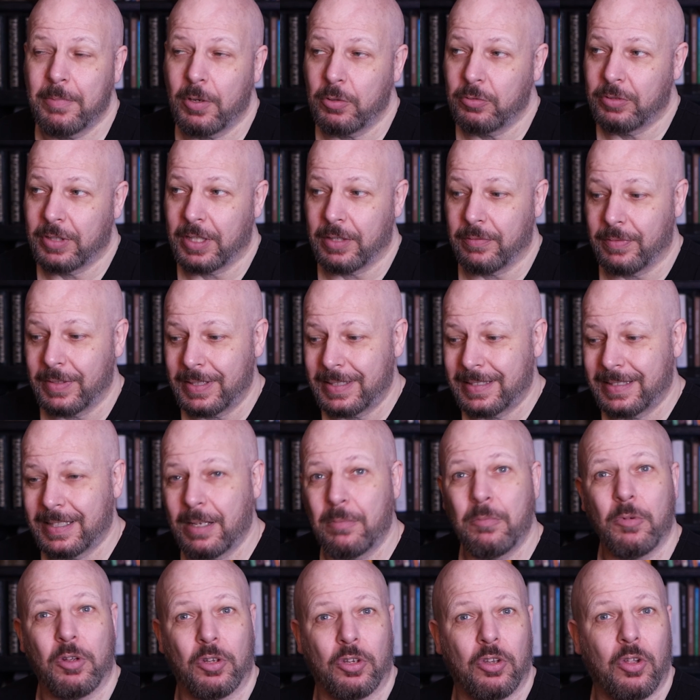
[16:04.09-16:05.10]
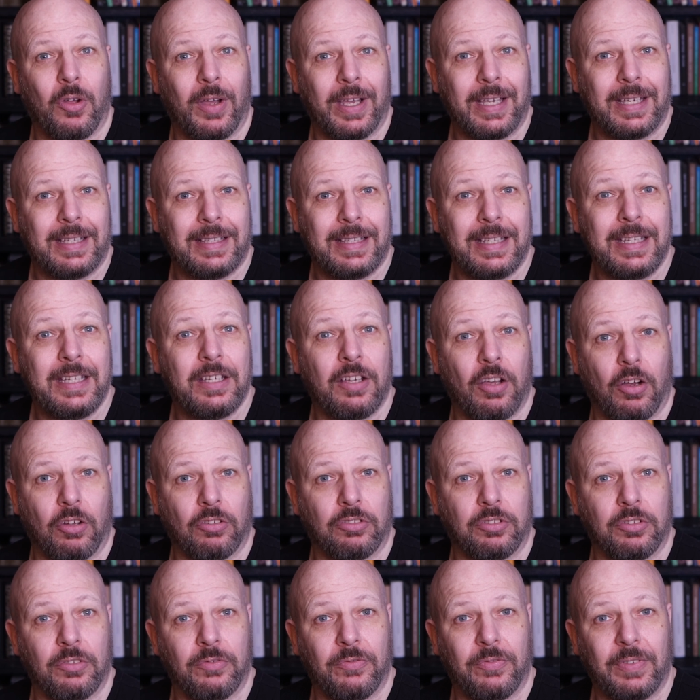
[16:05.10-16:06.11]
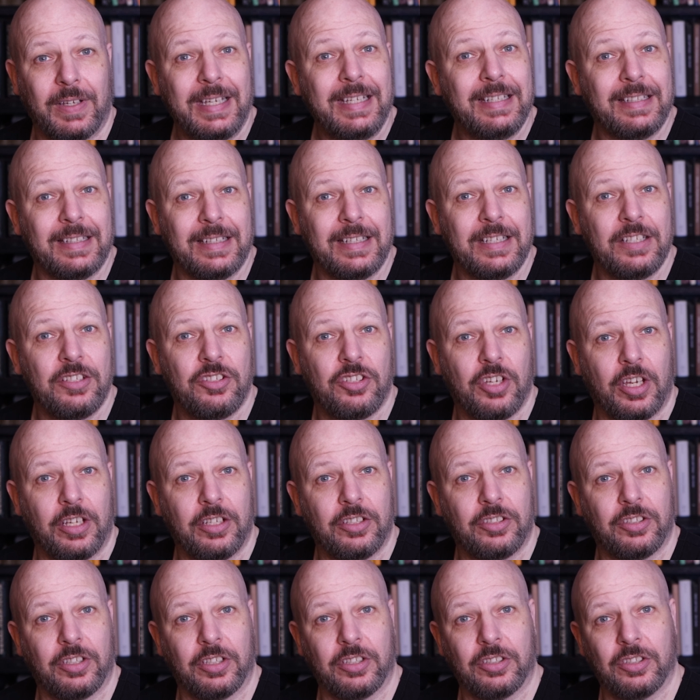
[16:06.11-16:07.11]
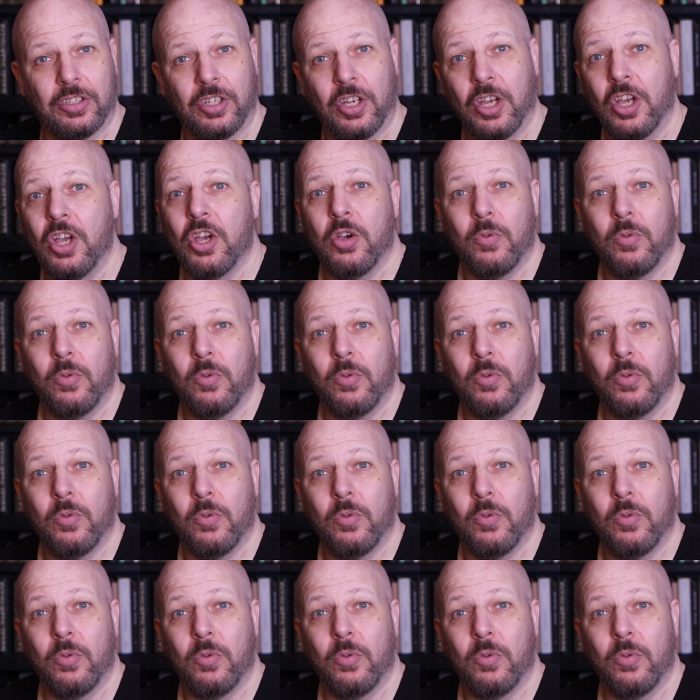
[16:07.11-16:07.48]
motif is somewhat like the Garden of Eden in Genesis,